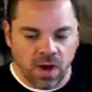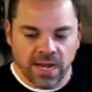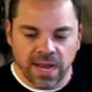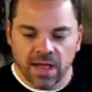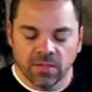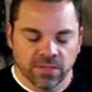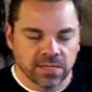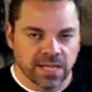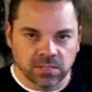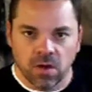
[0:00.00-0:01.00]
right now,
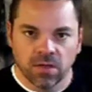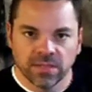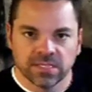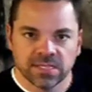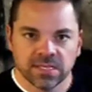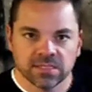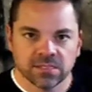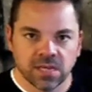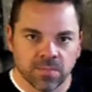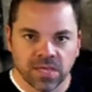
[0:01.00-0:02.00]
that's all this is.
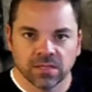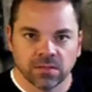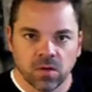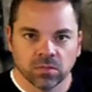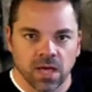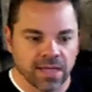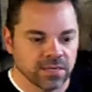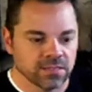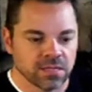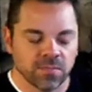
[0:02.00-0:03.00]
It's going to be a low light.
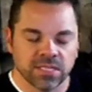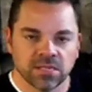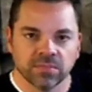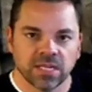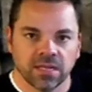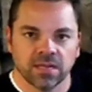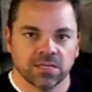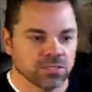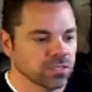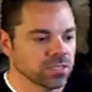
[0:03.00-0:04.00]
It's going to be something in
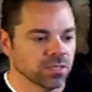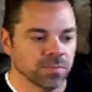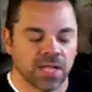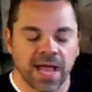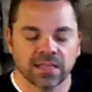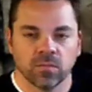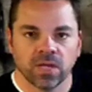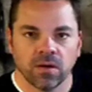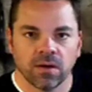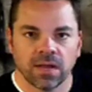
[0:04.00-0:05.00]
addition to the black that
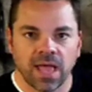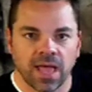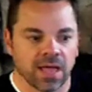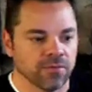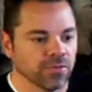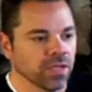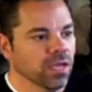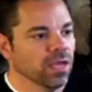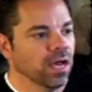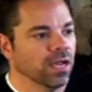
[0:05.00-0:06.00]
we already have.
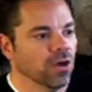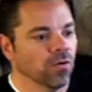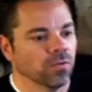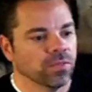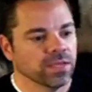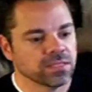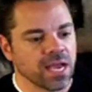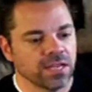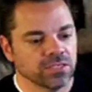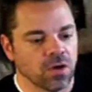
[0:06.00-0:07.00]
I know it's
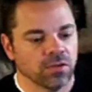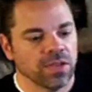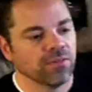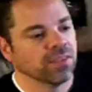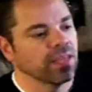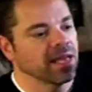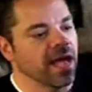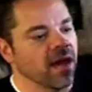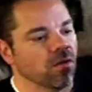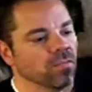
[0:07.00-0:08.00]
kind of dulled
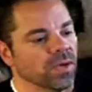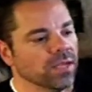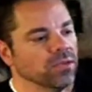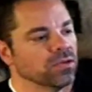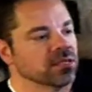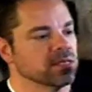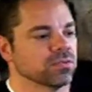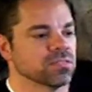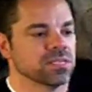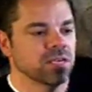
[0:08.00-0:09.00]
everything out, but you can
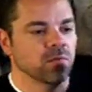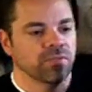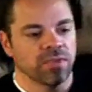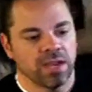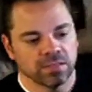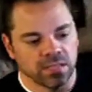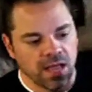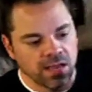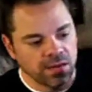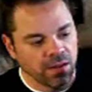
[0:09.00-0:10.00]
still see we've got a
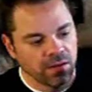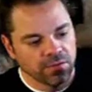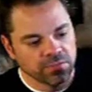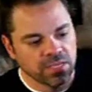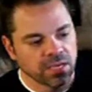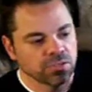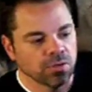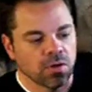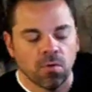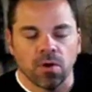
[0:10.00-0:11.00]
lot of
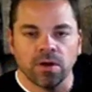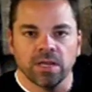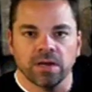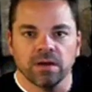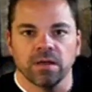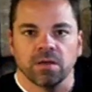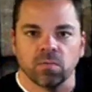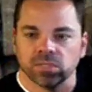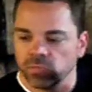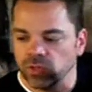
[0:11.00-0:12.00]
texture going on here, and
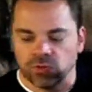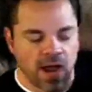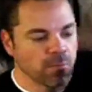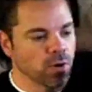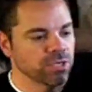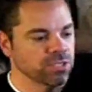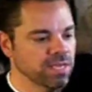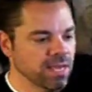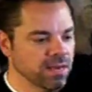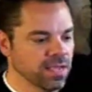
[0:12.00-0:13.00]
once we dry brush
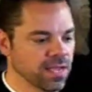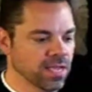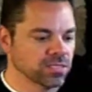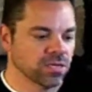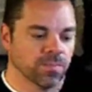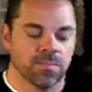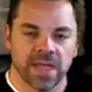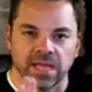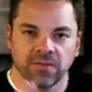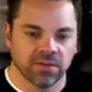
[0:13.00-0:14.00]
that, it's going to
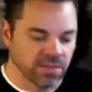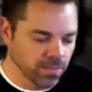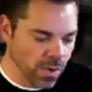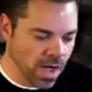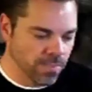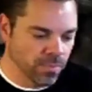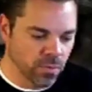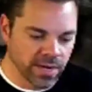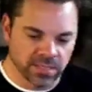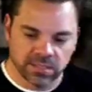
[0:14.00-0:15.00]
make everything pop and
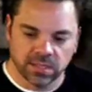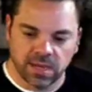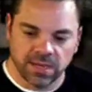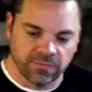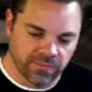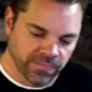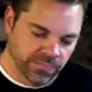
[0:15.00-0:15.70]
bring it to life.